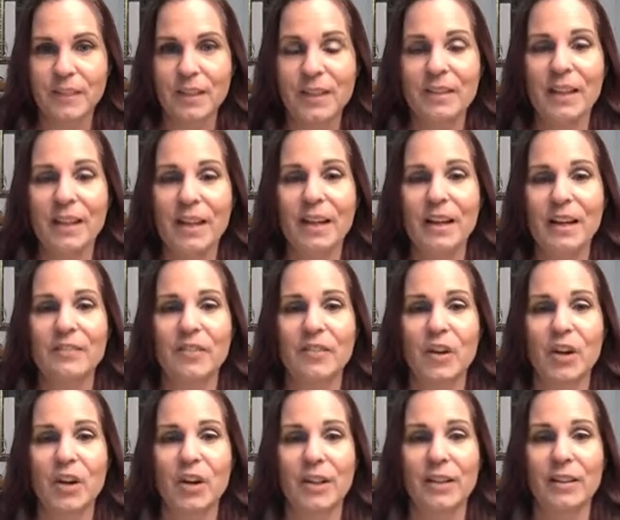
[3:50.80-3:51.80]
then I've
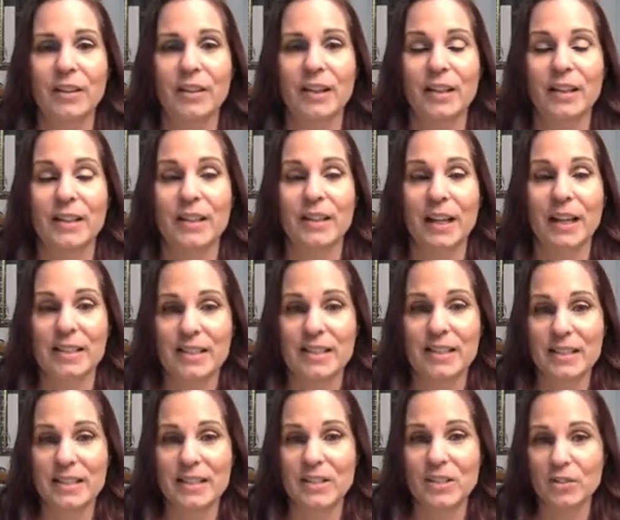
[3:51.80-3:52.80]
got a
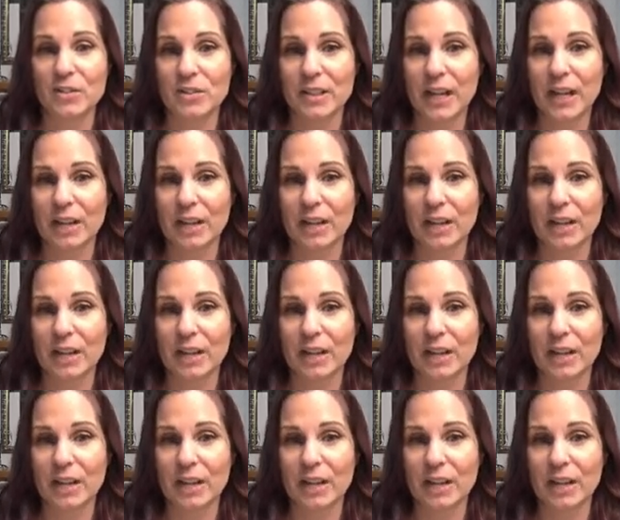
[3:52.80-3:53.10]
19 degree